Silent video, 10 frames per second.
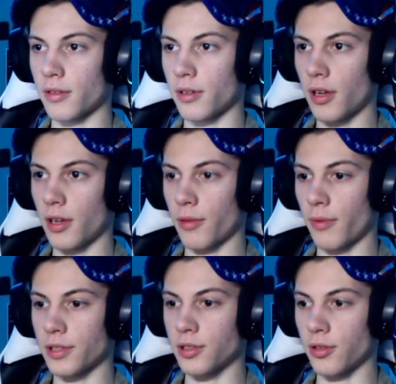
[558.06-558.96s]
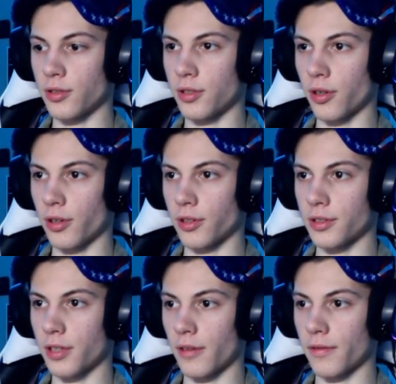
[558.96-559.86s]
the rest of your dirt and
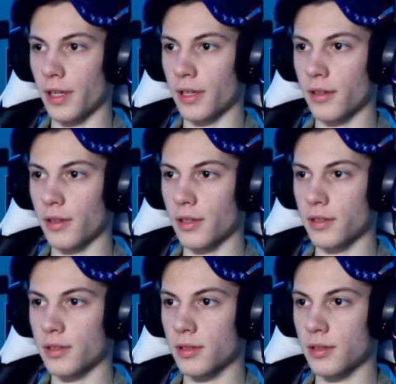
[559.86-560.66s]
stuff like this.